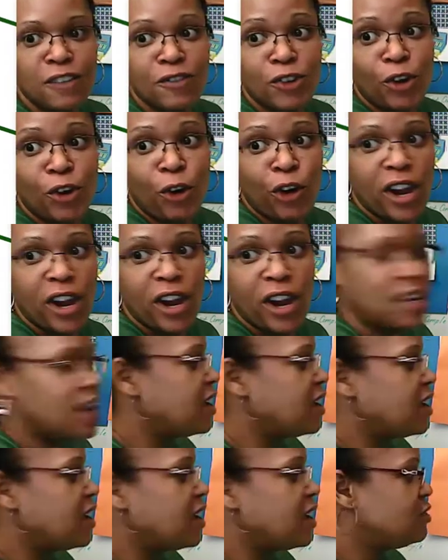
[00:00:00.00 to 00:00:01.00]
of the
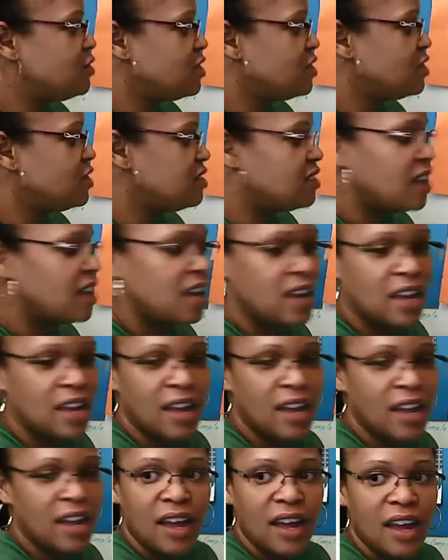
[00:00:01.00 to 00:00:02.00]
crate, I guess you can
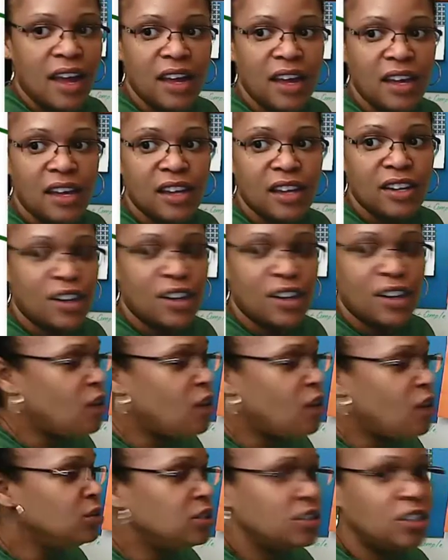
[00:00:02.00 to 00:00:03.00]
say. And
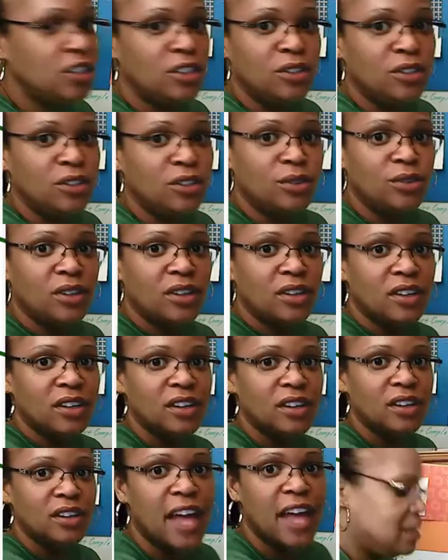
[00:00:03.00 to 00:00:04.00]
also
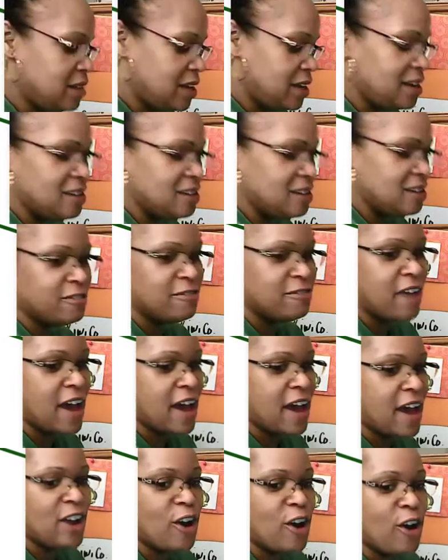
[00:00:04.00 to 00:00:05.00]
take a look into
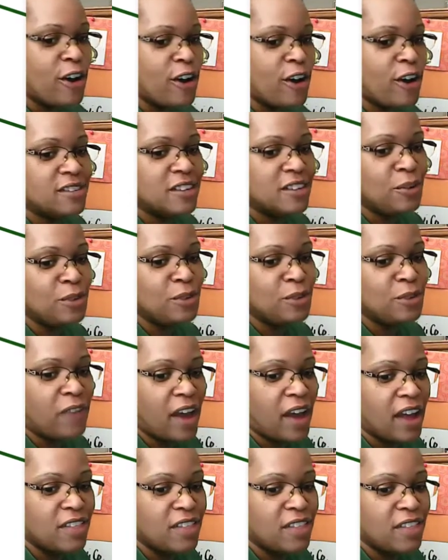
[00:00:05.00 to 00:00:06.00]
fine arts, and we
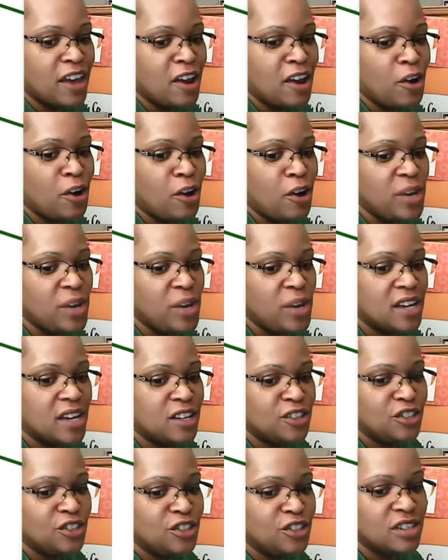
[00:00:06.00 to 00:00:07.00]
find there we
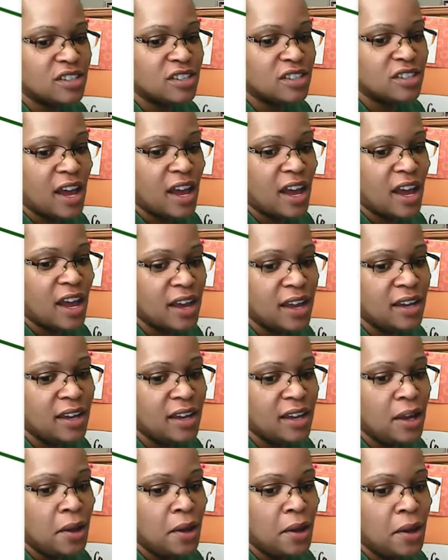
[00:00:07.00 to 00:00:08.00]
get into
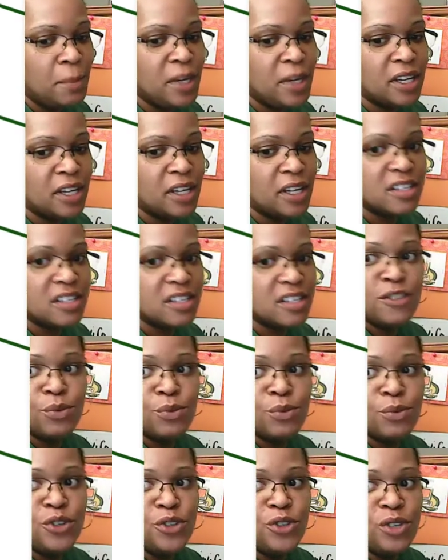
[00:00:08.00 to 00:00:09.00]
design, because
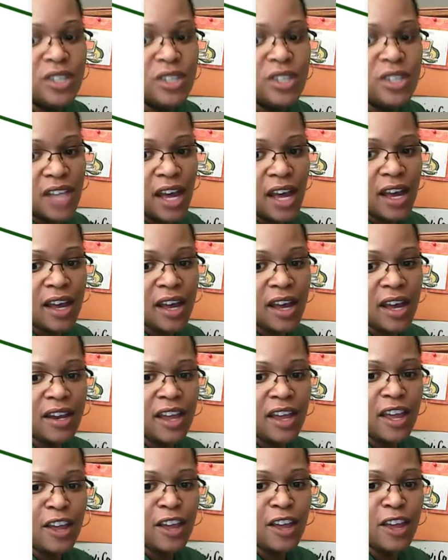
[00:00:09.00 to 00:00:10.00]
that's when you
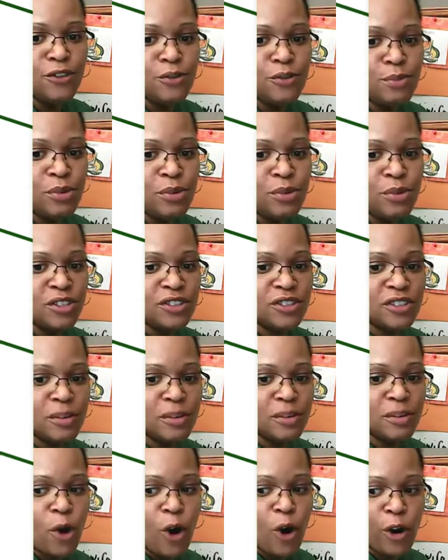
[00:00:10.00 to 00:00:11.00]
design and you put
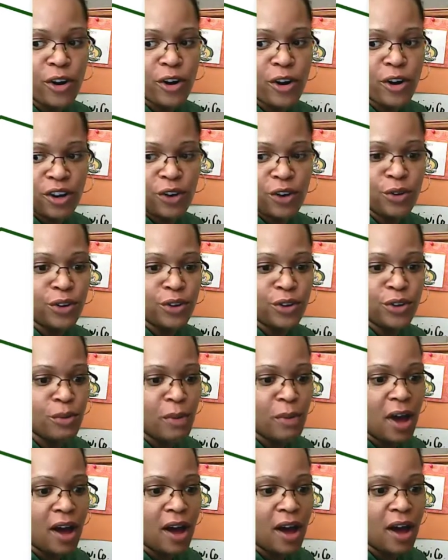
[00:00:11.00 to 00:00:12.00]
some art on
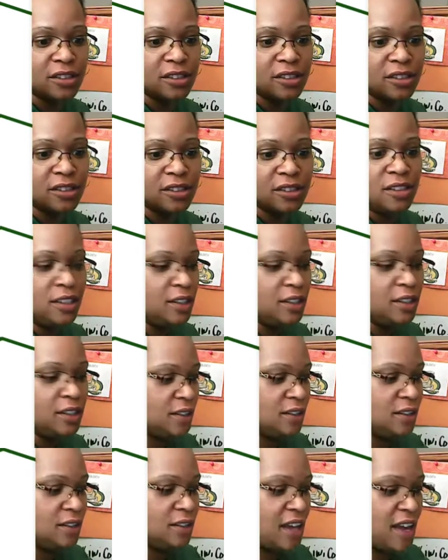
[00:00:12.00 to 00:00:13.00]
your box.
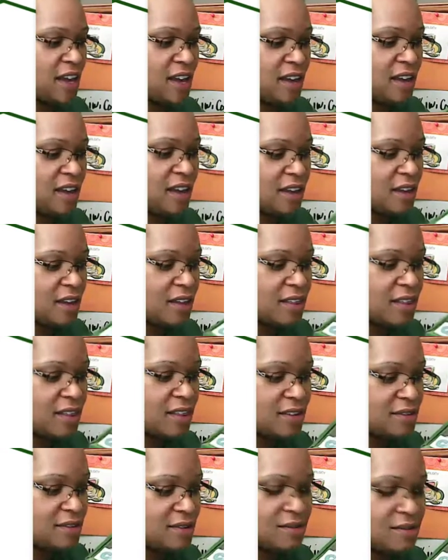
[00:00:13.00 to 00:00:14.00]
Okay,
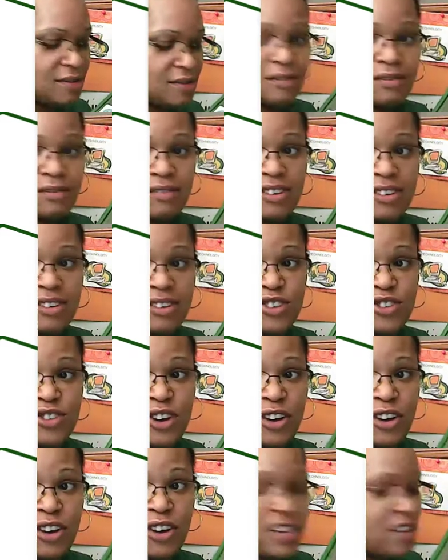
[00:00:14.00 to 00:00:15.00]
and that's when you
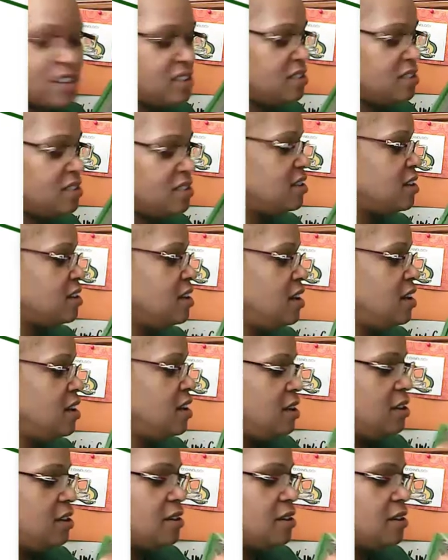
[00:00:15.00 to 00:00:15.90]
draw this and